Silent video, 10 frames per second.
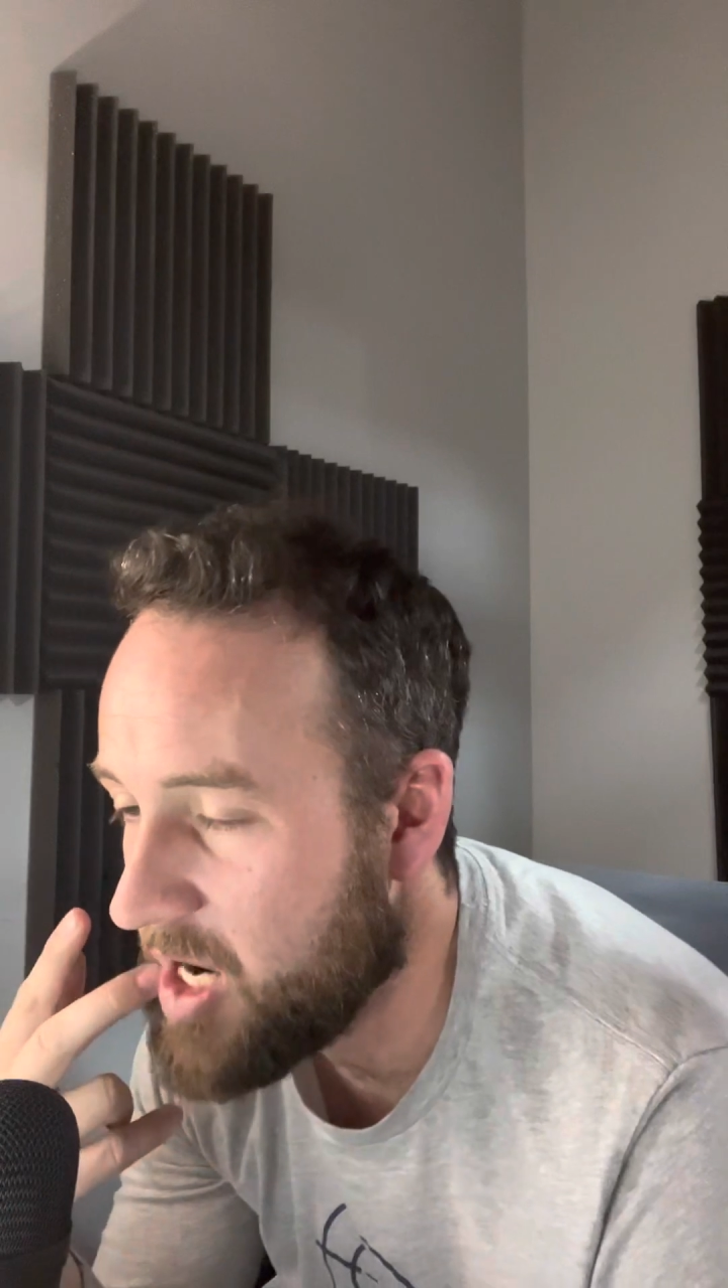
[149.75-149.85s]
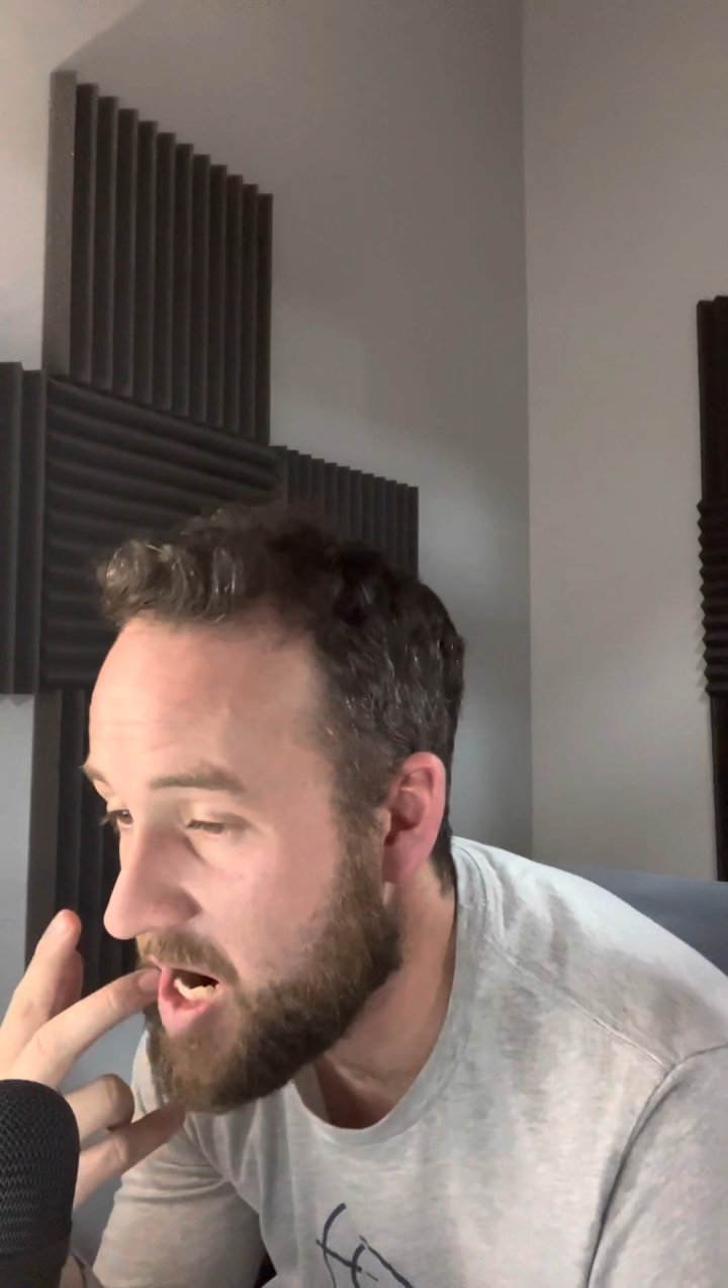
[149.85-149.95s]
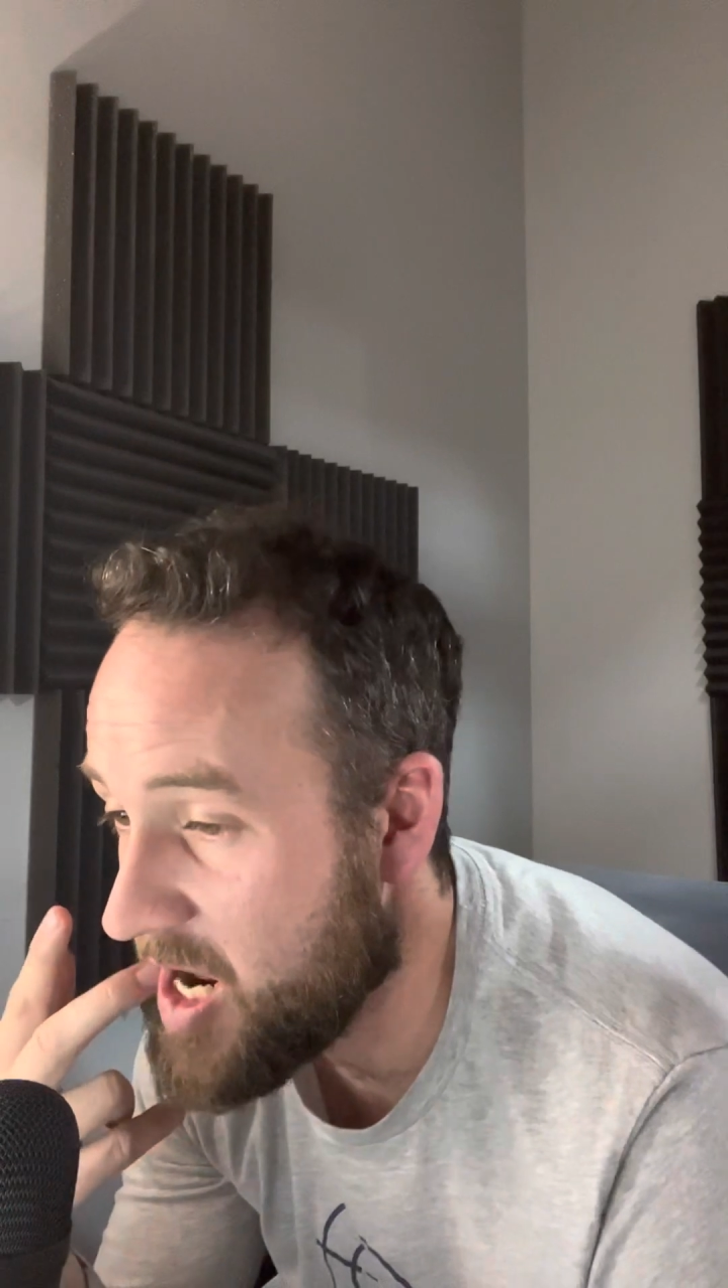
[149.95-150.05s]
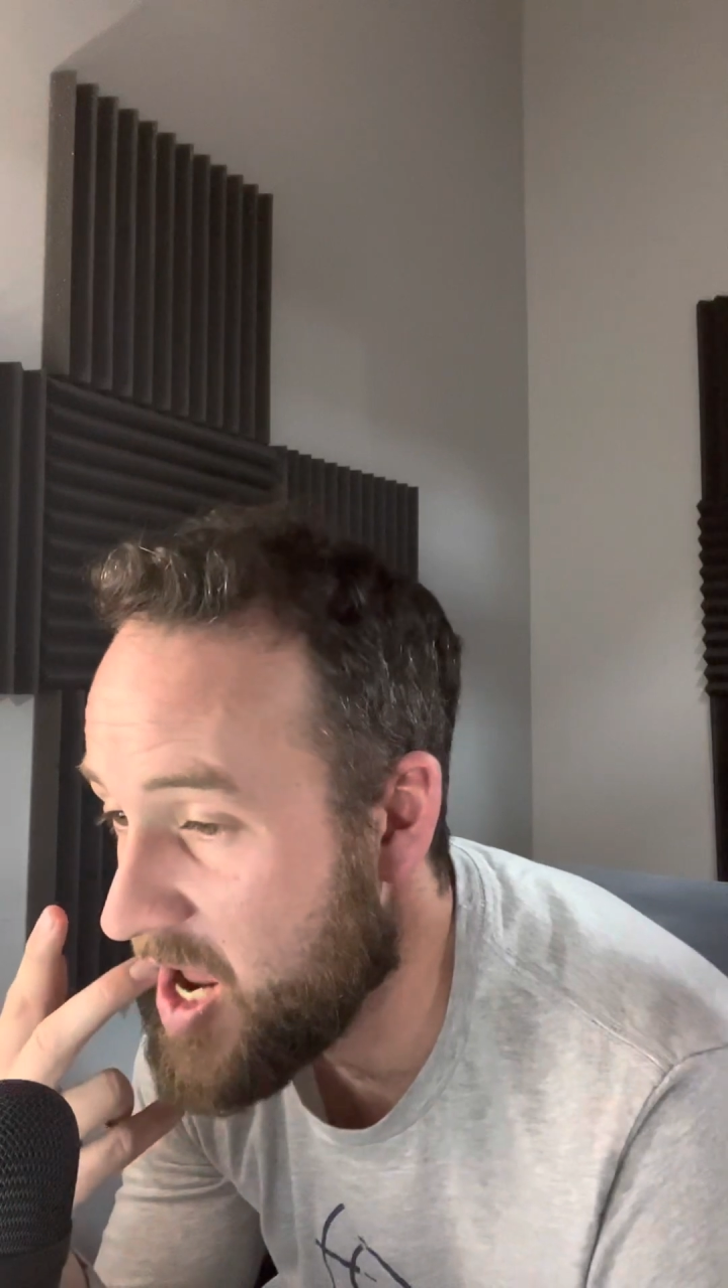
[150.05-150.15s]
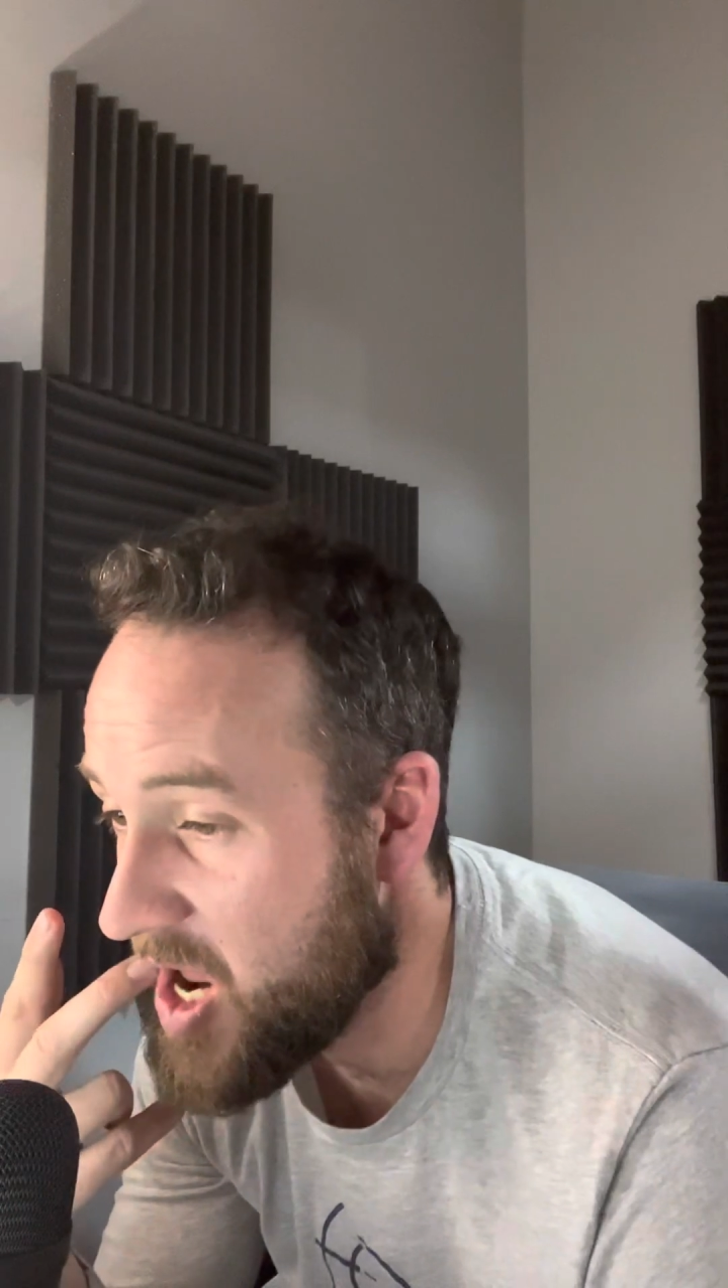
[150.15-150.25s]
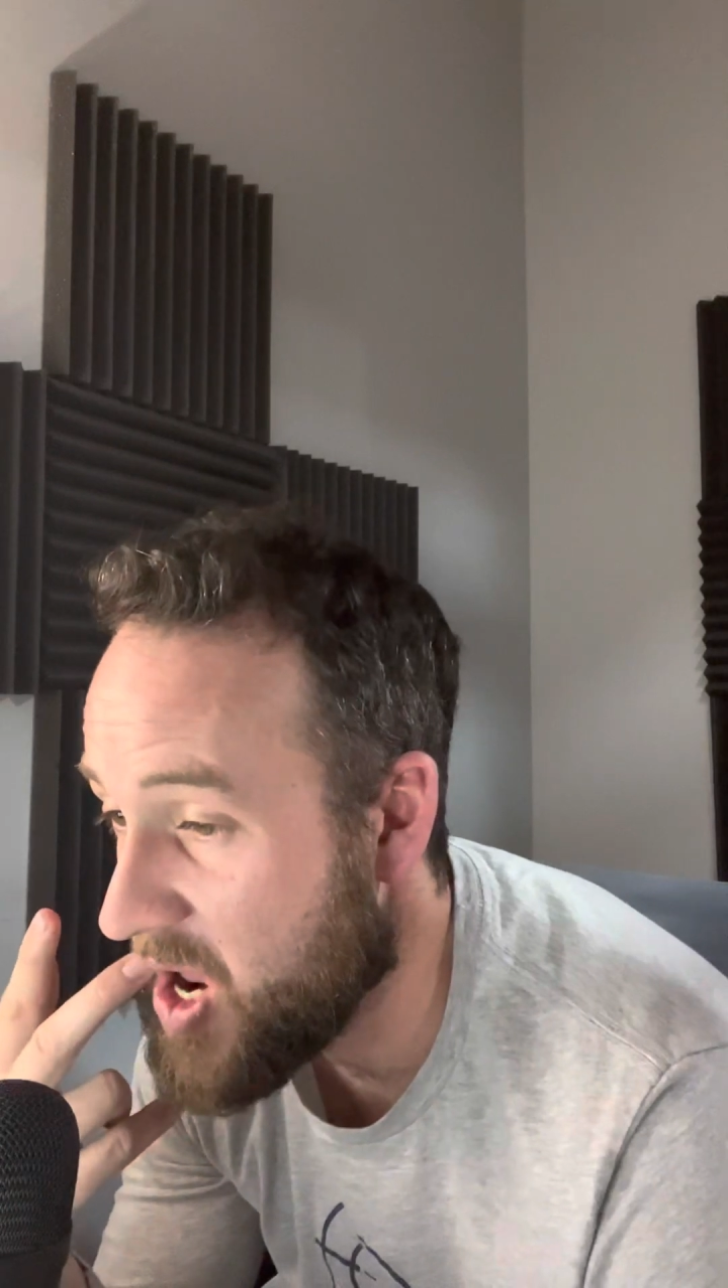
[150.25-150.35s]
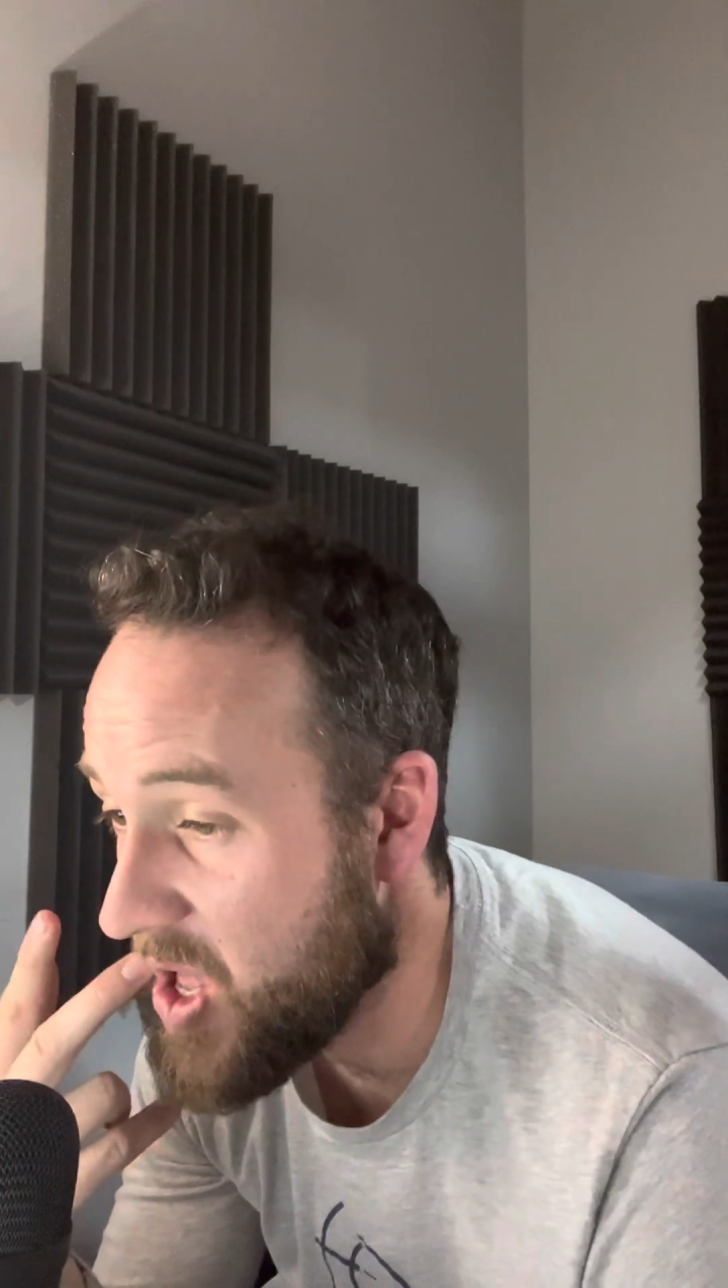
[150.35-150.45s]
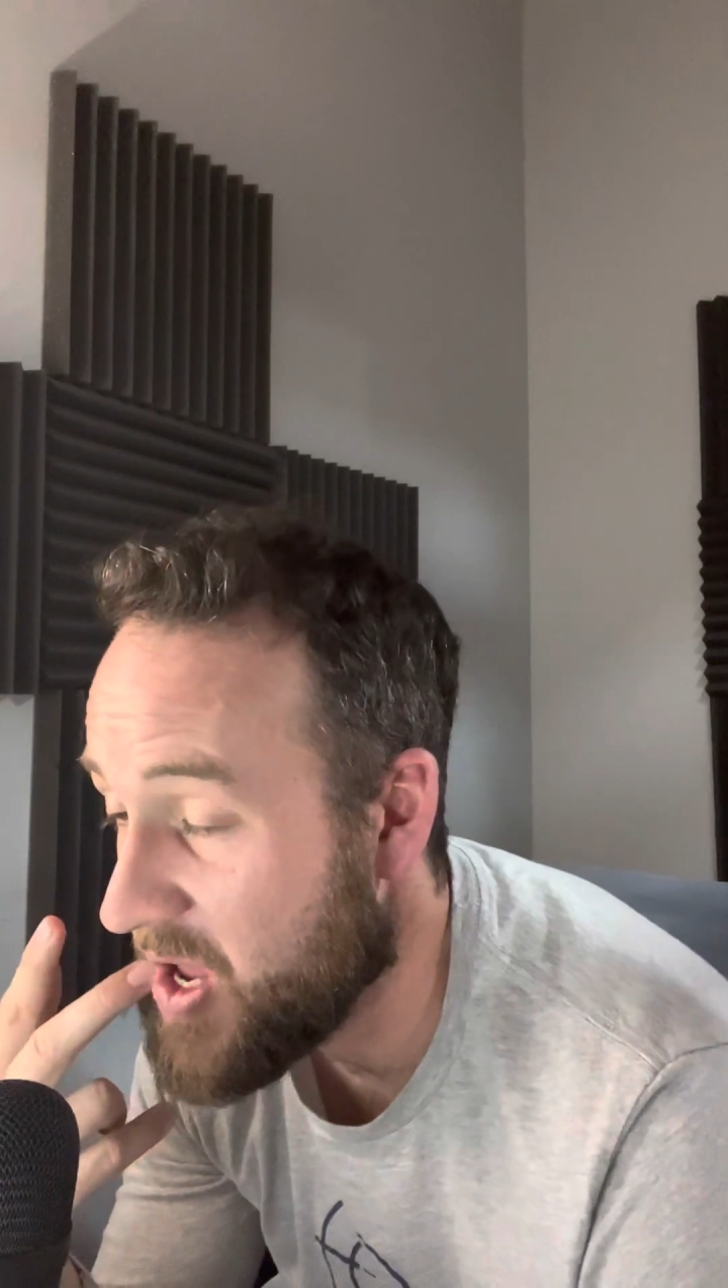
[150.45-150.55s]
I